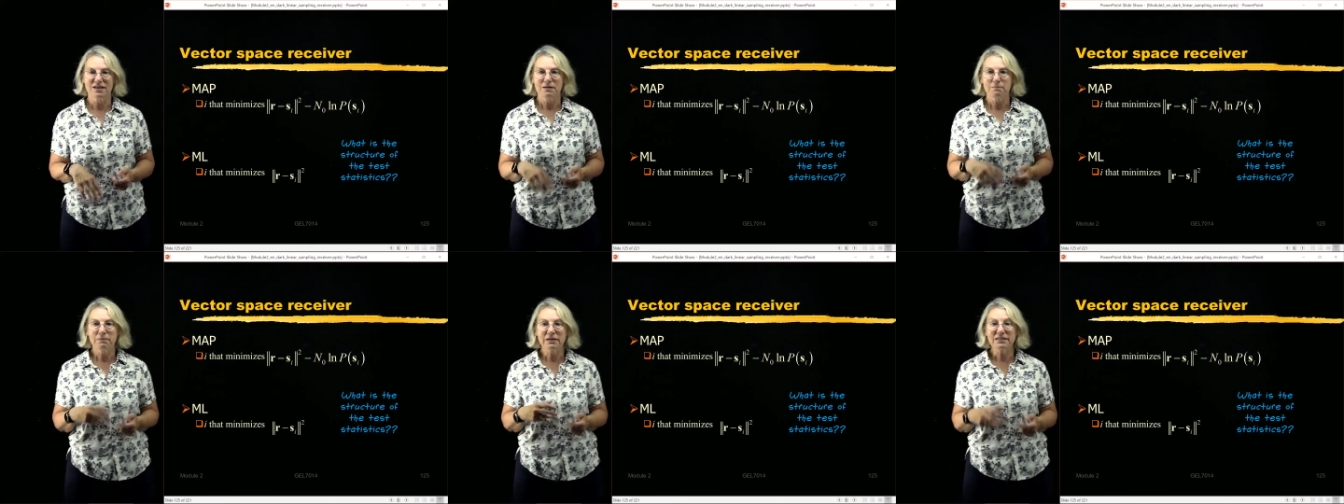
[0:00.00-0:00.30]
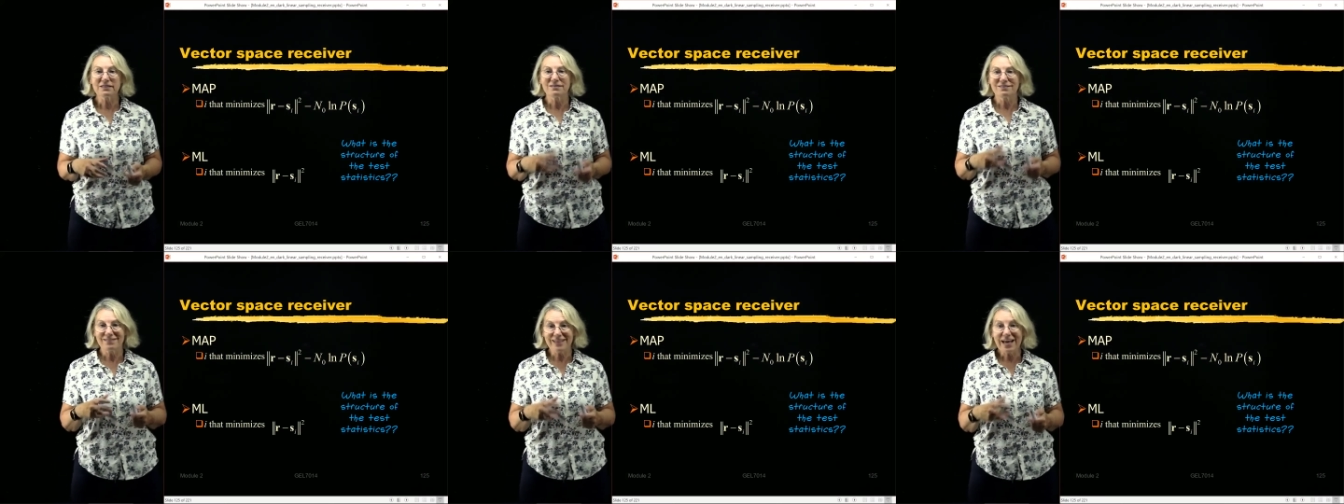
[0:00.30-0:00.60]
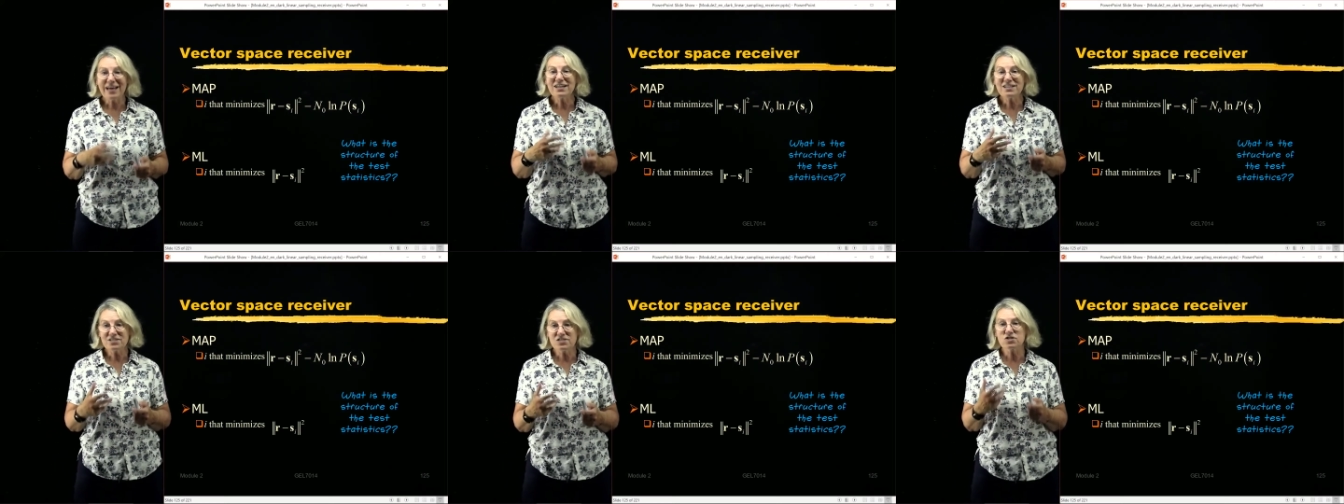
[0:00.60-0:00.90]
But
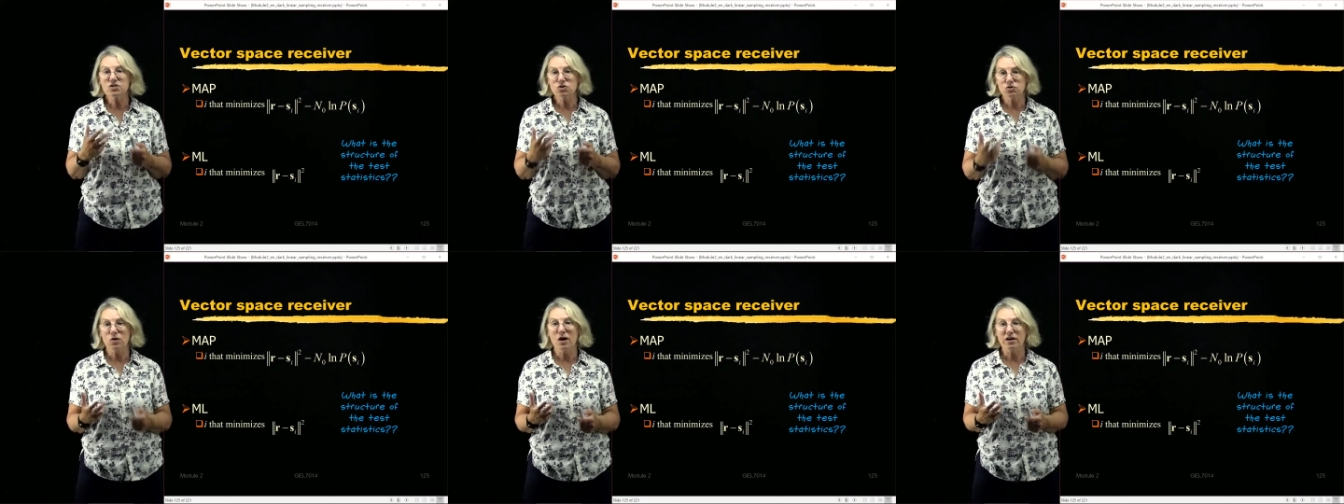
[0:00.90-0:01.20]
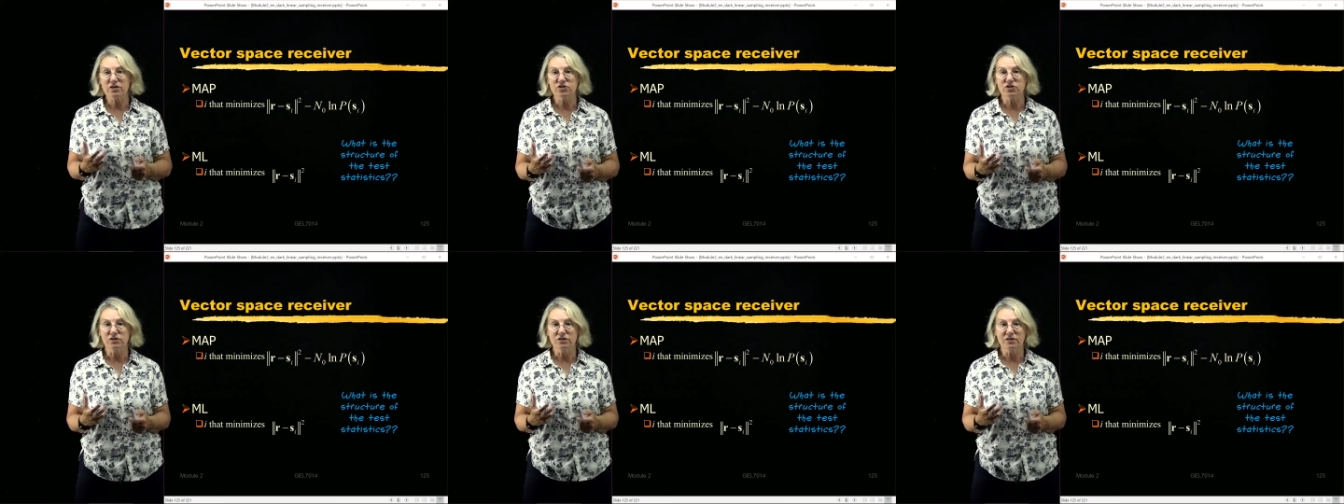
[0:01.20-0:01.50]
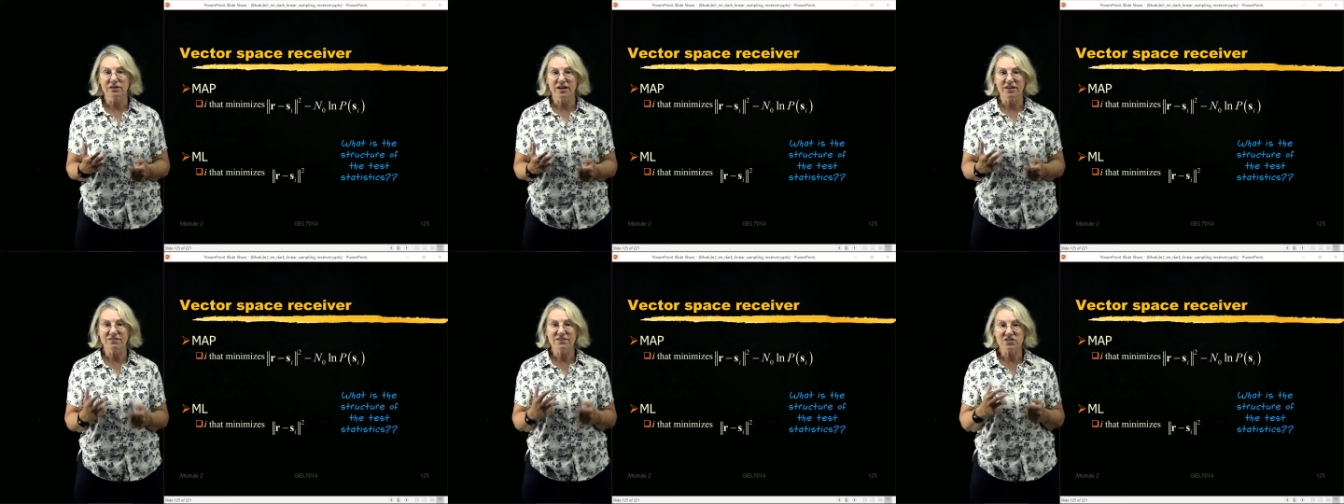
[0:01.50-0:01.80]
that is a
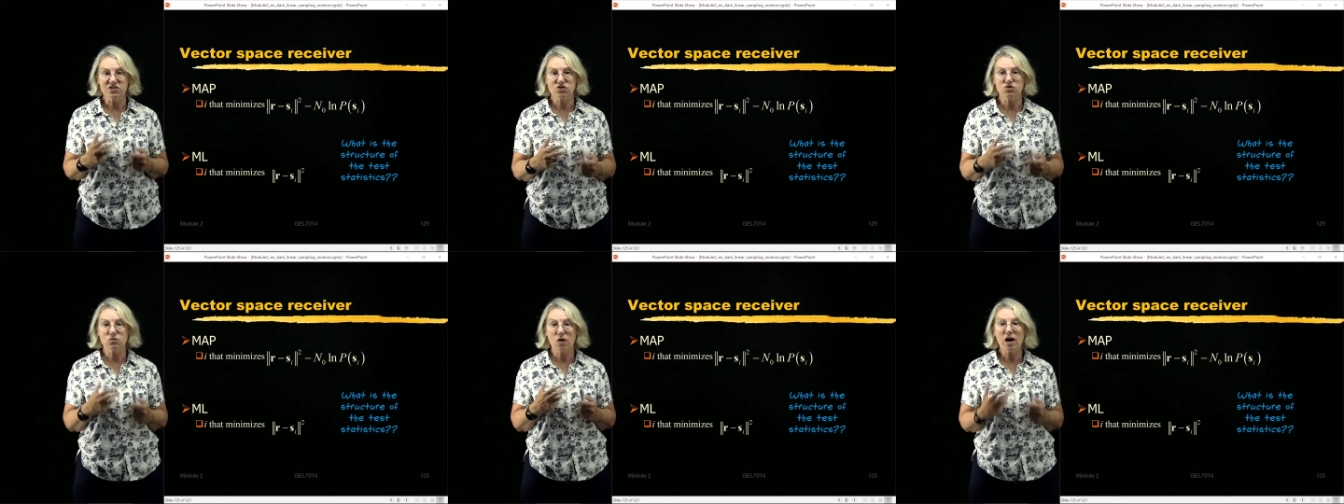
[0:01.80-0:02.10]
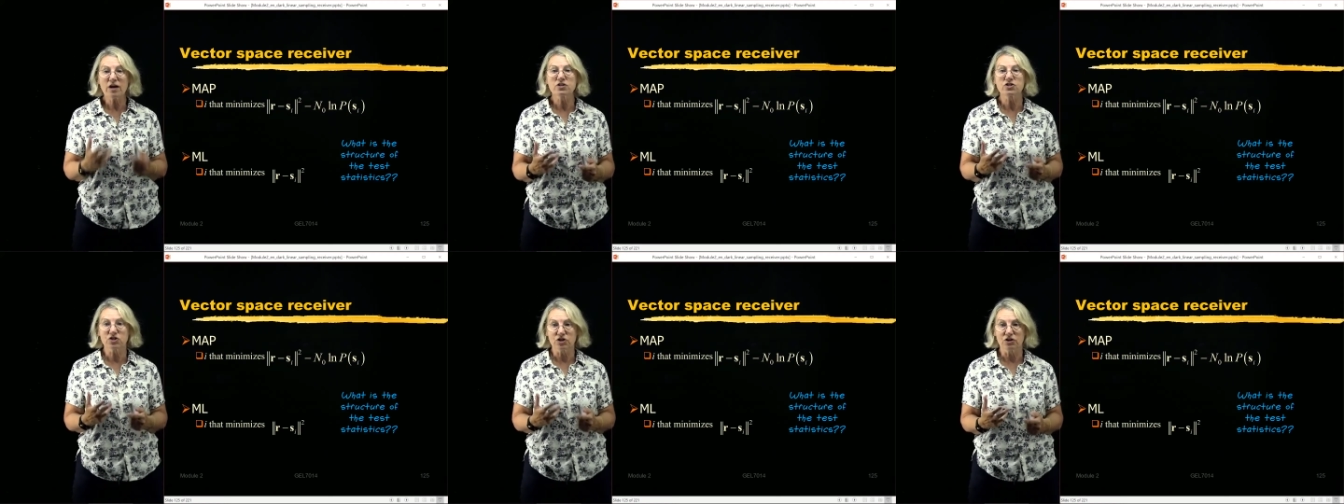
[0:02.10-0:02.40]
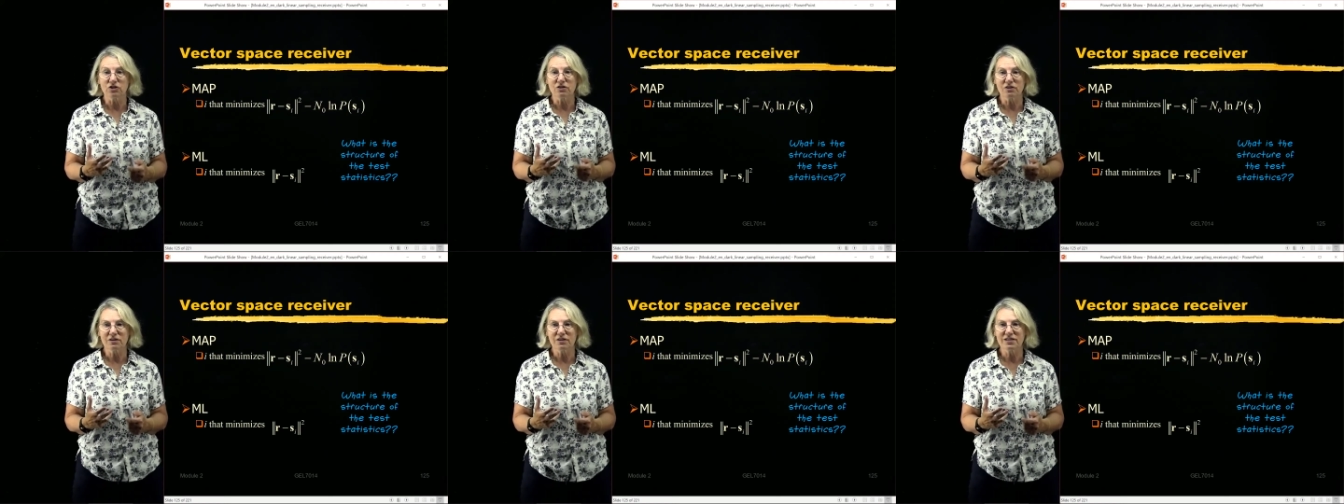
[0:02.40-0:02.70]
structure, and the
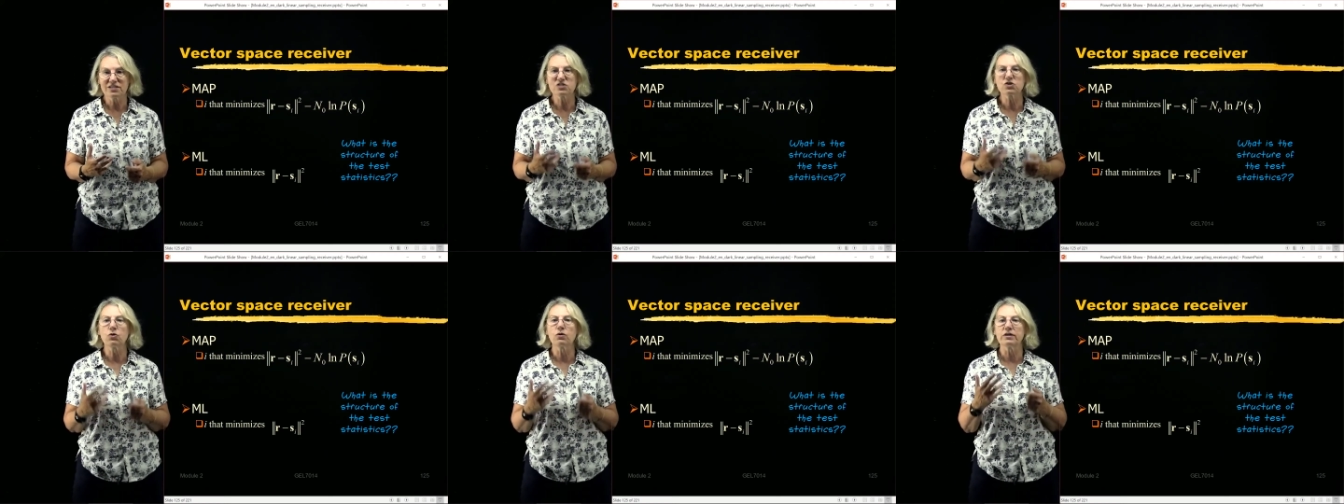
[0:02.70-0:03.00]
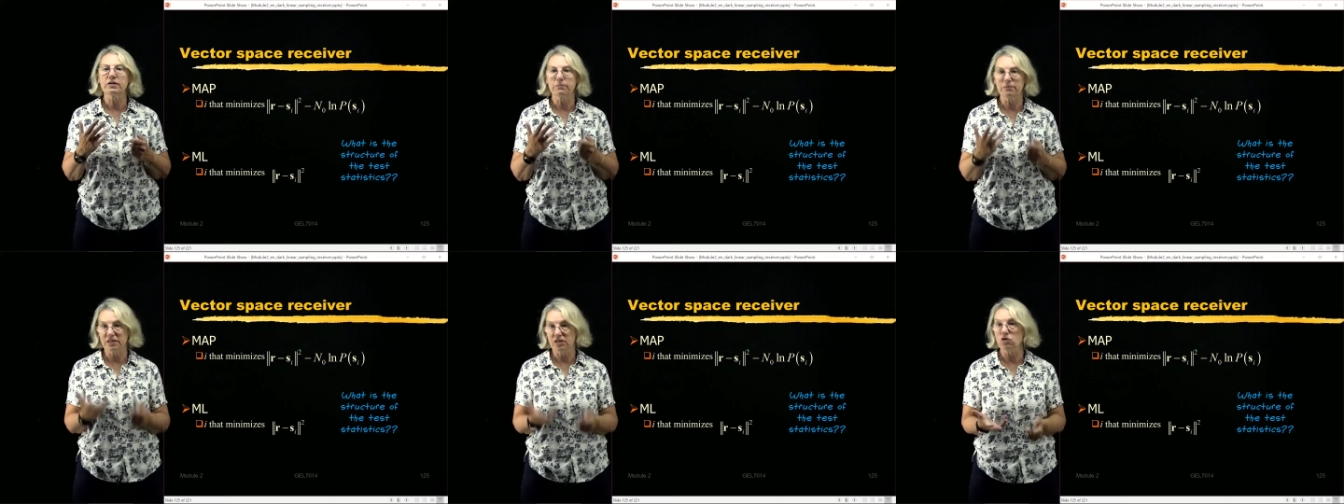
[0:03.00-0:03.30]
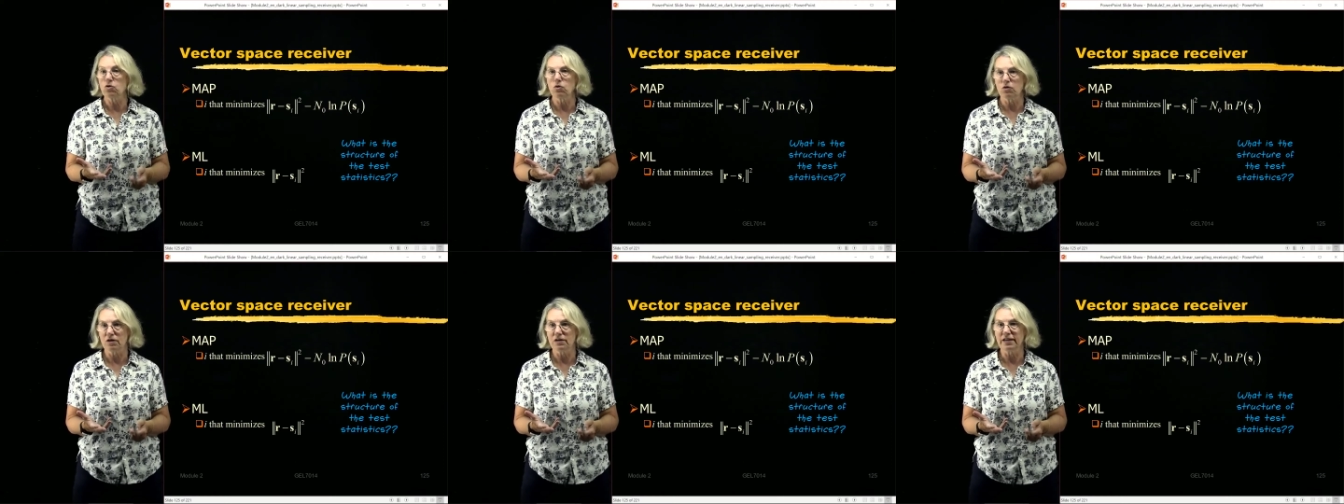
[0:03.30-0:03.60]
structure is going to be the
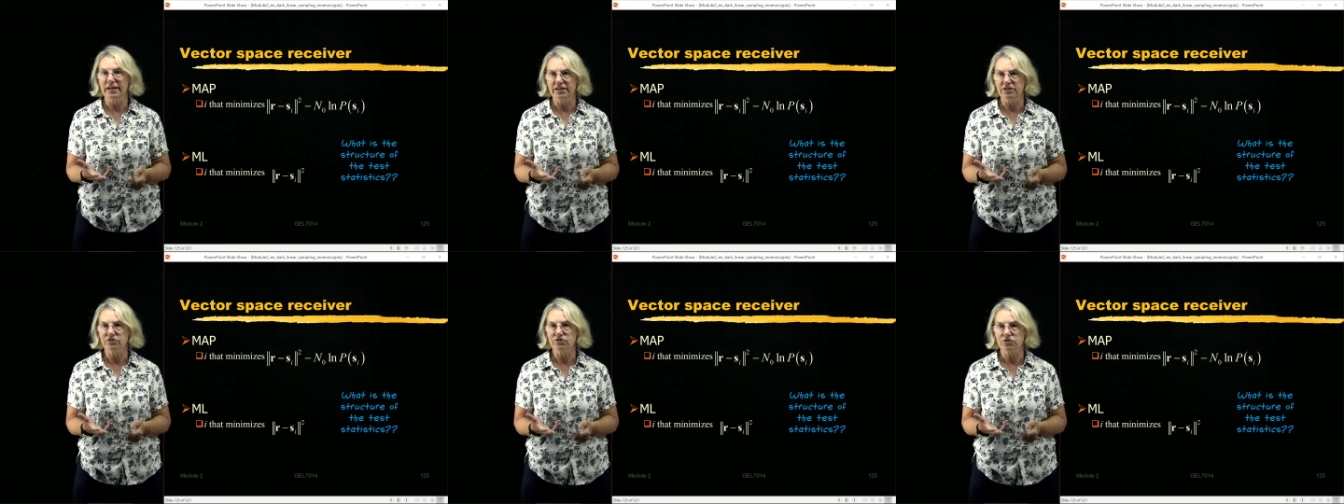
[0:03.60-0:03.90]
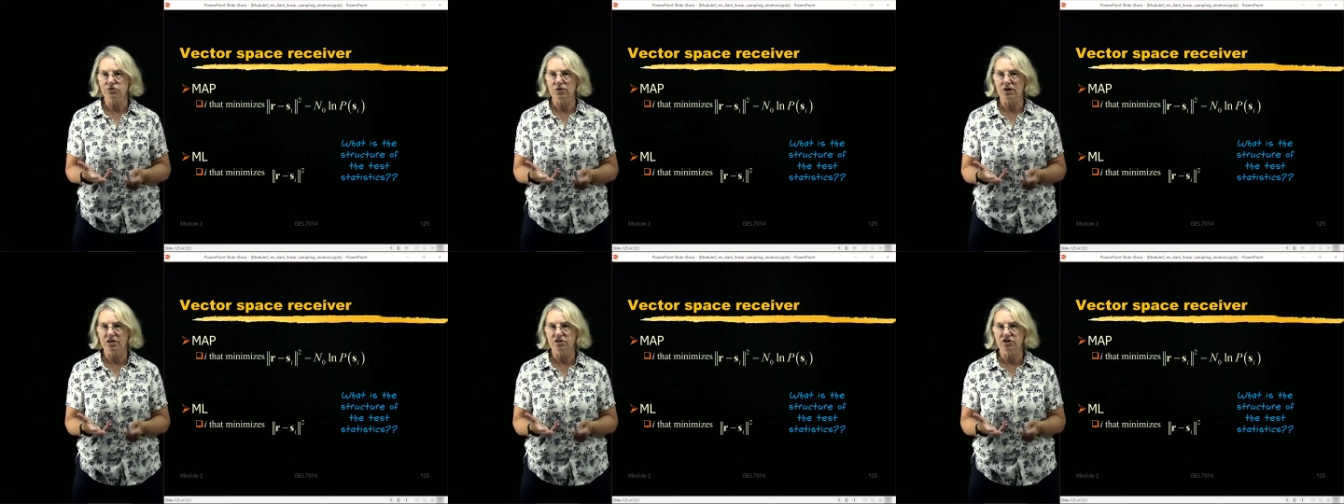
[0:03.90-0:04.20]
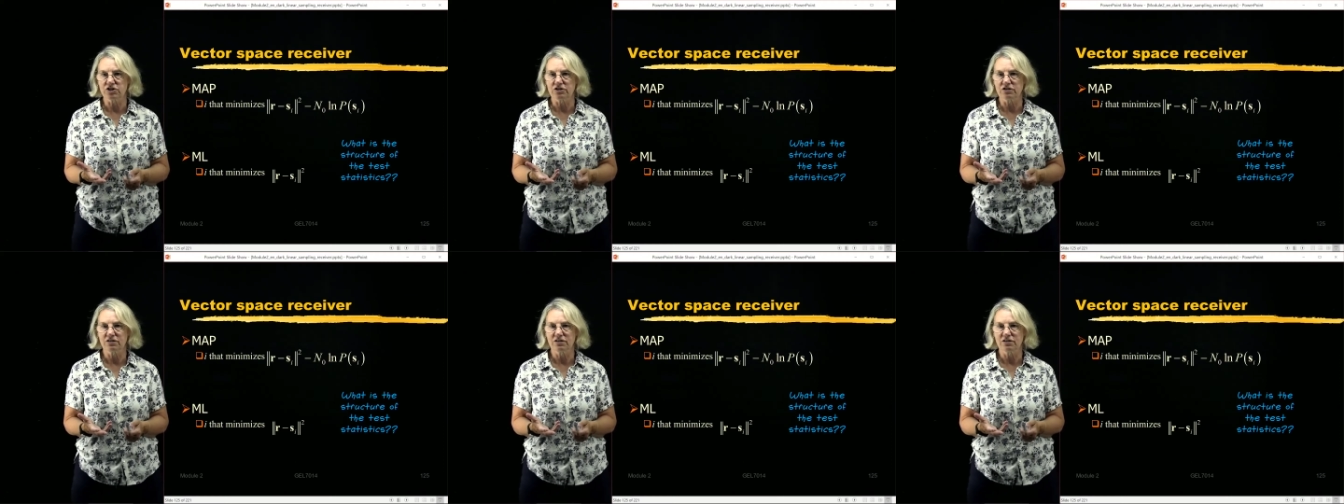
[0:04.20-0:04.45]
correlator structure.